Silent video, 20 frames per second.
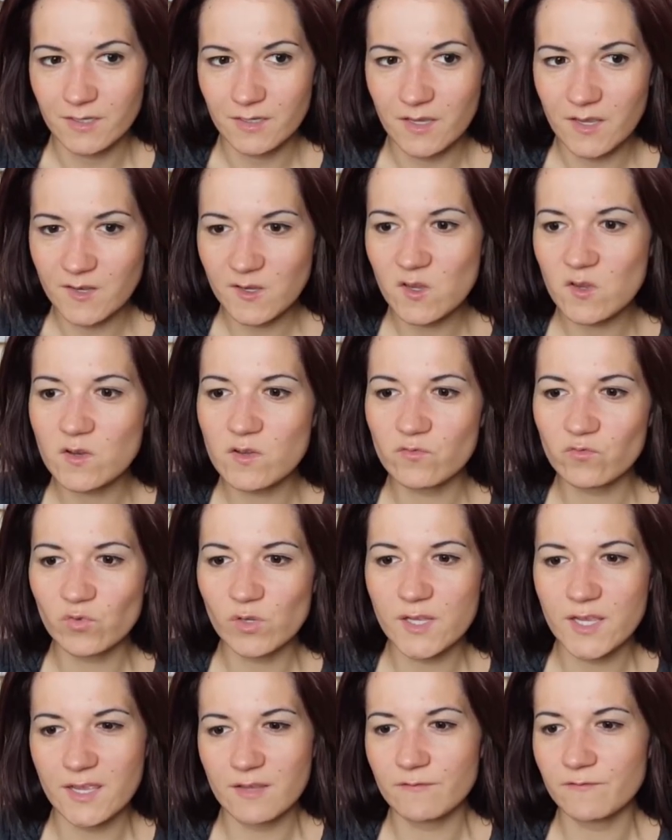It couldn't
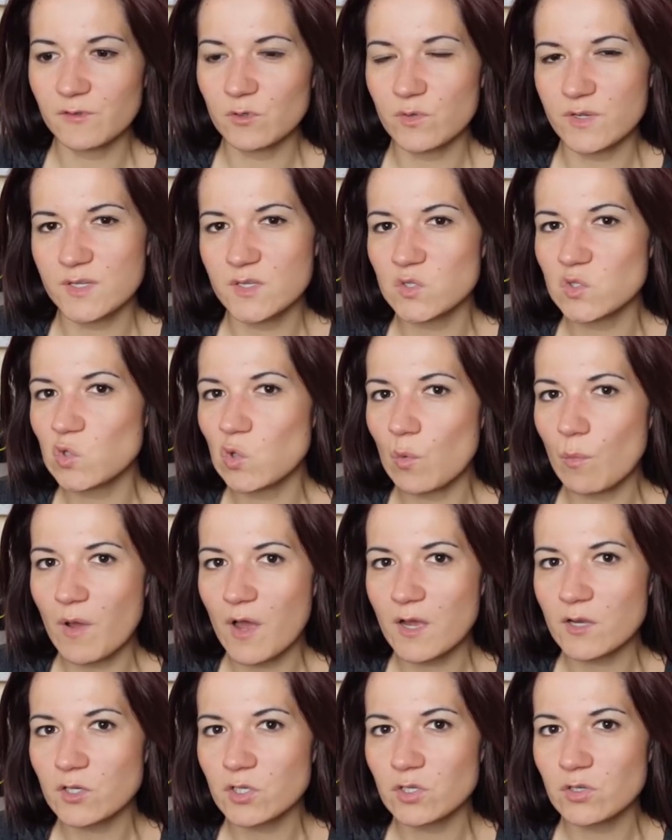really influence too
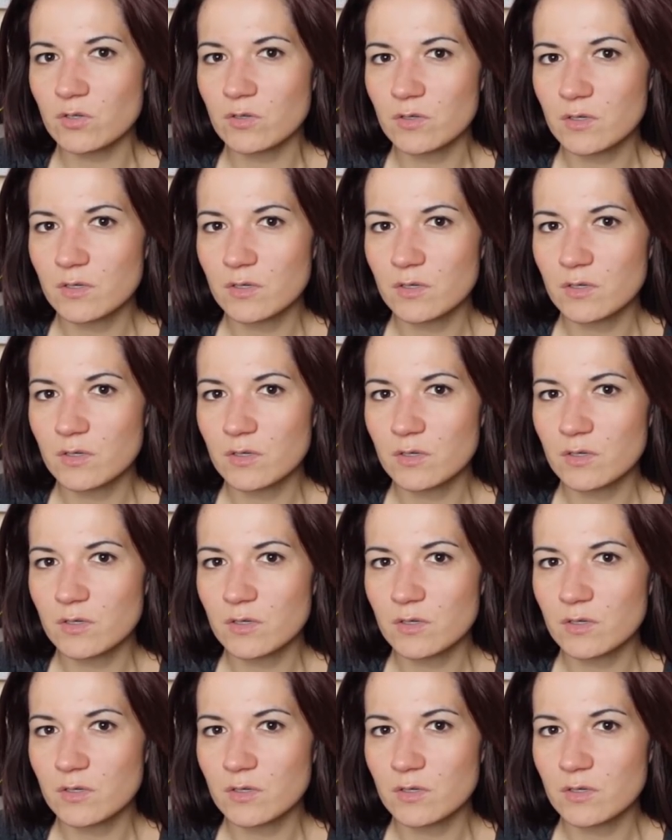much,